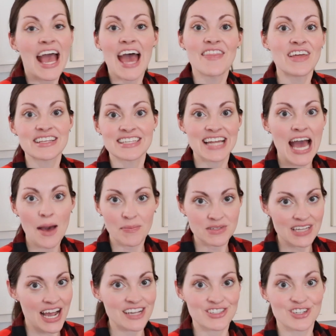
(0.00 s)
And then as an
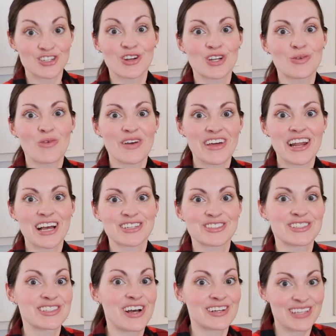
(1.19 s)
appetizer, you're gonna want that extra
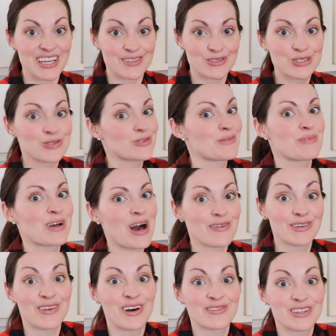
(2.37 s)
sauce kind of dripping off
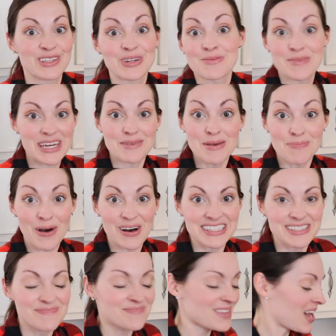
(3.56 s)
of all of your little mini meatballs.